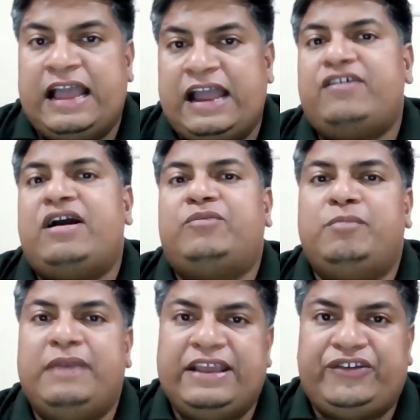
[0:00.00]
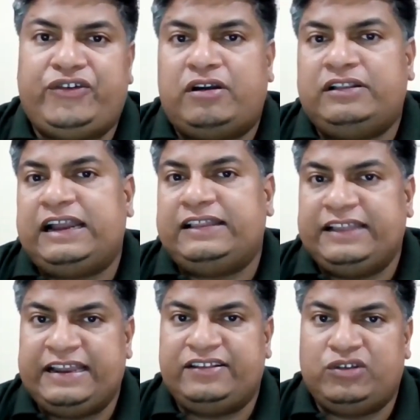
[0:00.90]
And you have to make sure that
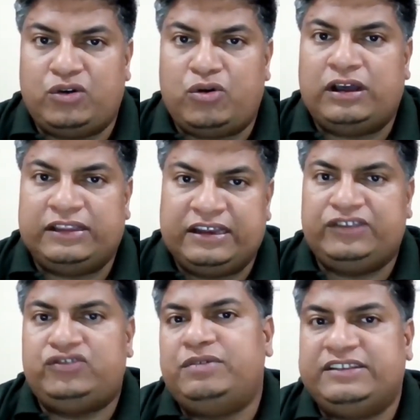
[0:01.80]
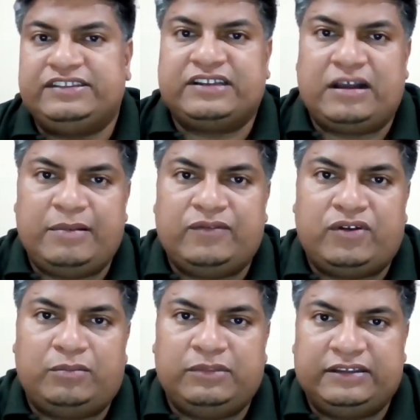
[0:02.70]
there is no other issue which is coming
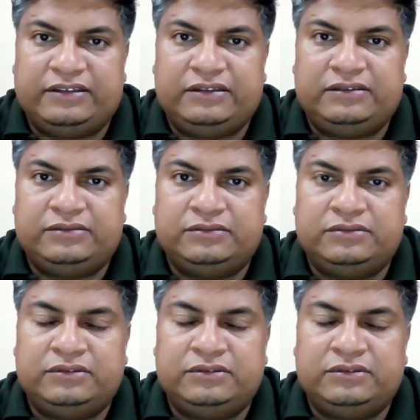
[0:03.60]
from this.